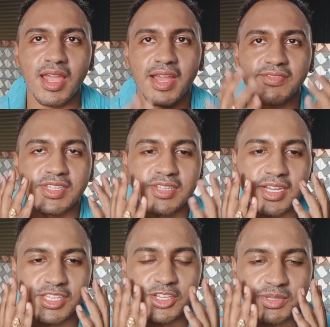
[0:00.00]
I have to
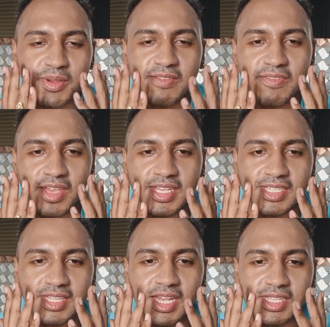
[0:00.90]
not touch my
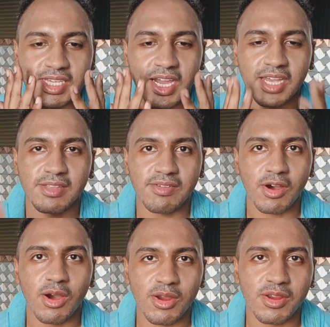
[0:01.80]
face, and that's kind of
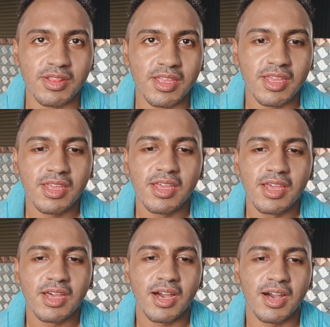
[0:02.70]
hard.
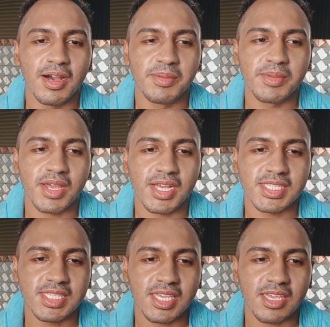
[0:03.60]

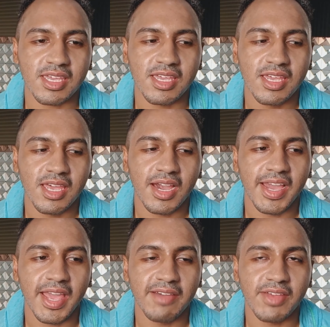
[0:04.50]
Kasi
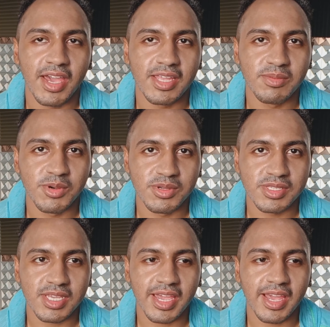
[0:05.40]
I have
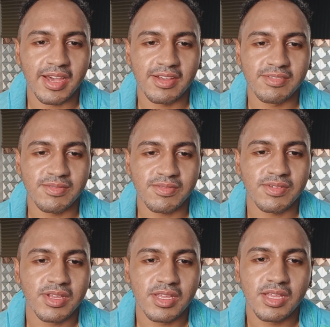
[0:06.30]
animals. I have
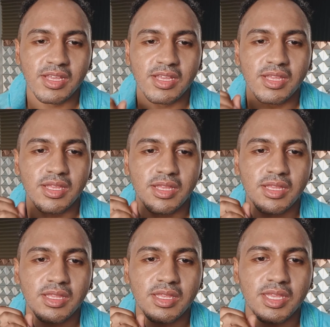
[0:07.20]

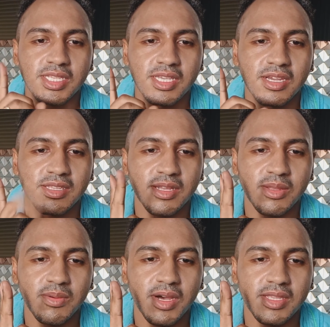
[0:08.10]
isang
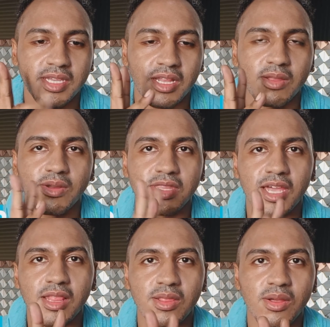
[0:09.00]
dalawa
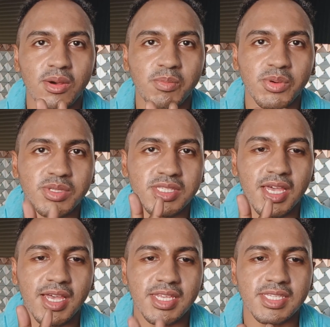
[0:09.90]
tatlo
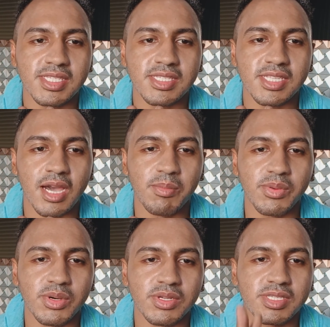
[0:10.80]
pusas
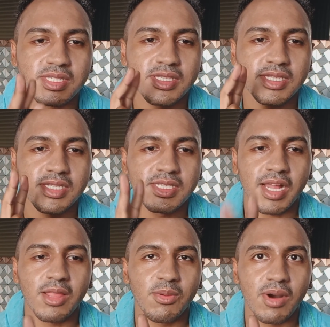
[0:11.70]
tapos
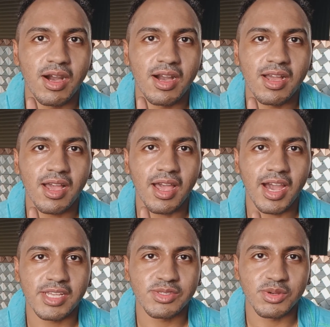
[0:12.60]
dalawang
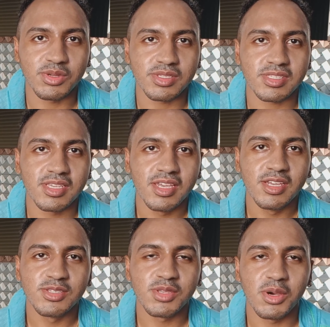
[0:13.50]
asos.
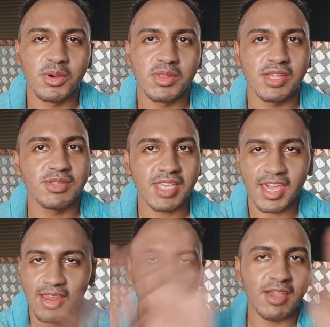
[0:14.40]
So there's
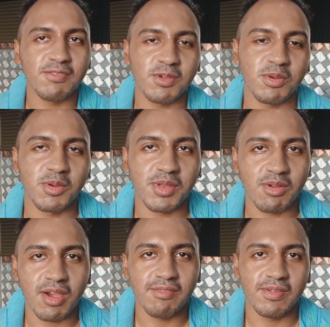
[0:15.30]
hair everywhere. We
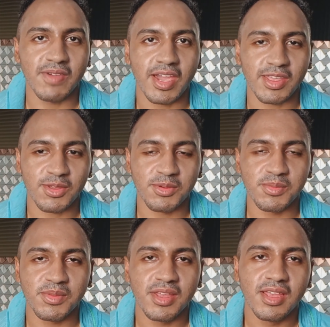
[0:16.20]
don't have a
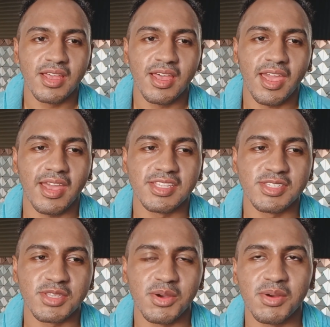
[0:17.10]
vacuum.
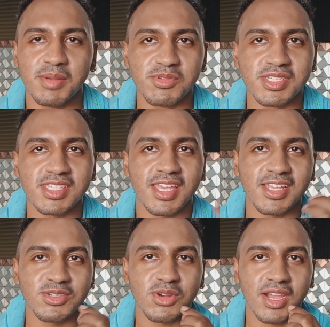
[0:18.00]
And so I'm just
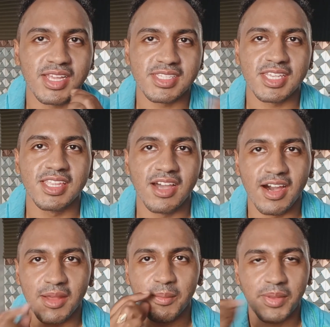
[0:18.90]
like trying to
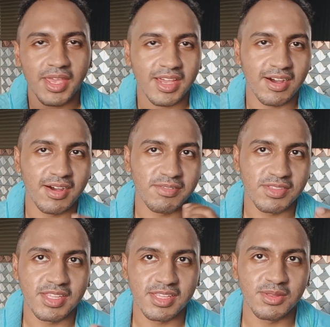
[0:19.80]
not pick off
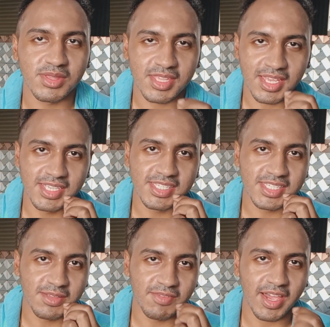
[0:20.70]
the little
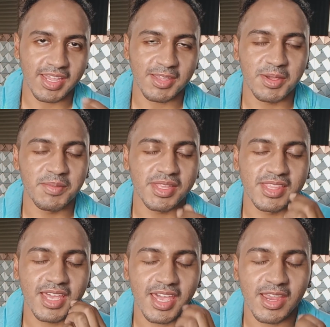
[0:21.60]
things, the
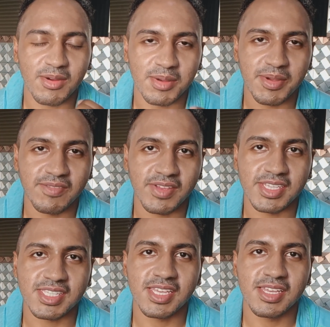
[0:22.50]
hair on my
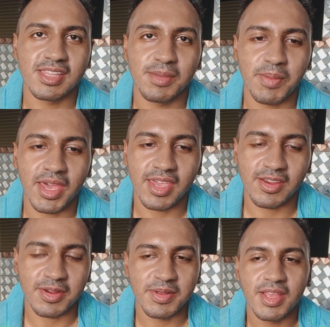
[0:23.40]
face, the pet
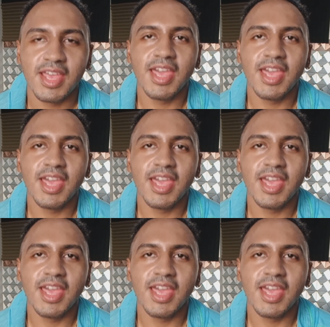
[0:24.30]
hair.